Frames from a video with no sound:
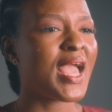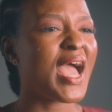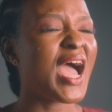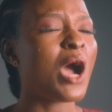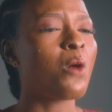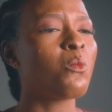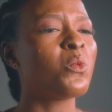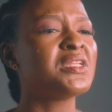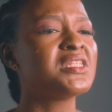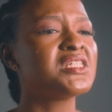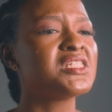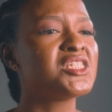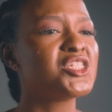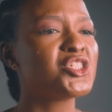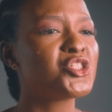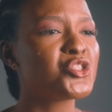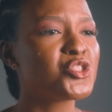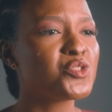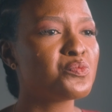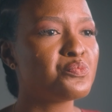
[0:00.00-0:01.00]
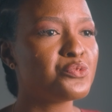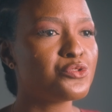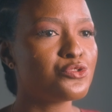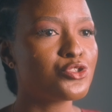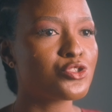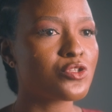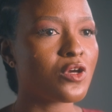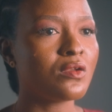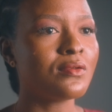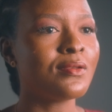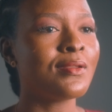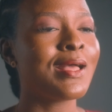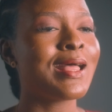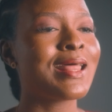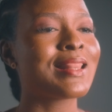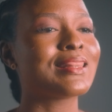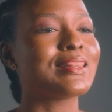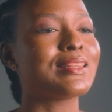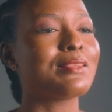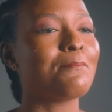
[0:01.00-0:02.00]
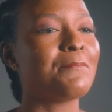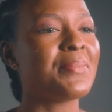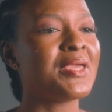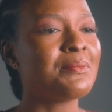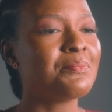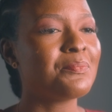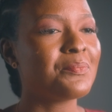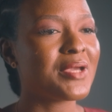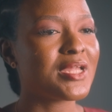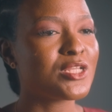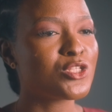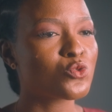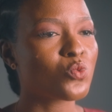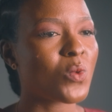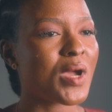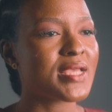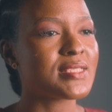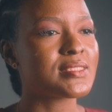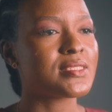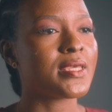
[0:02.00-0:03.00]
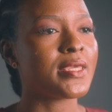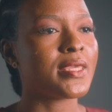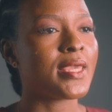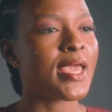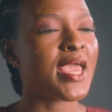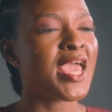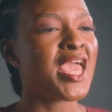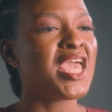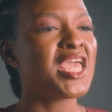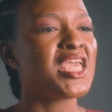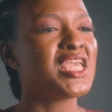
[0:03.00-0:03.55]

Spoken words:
And with the distribution being paid twice a year,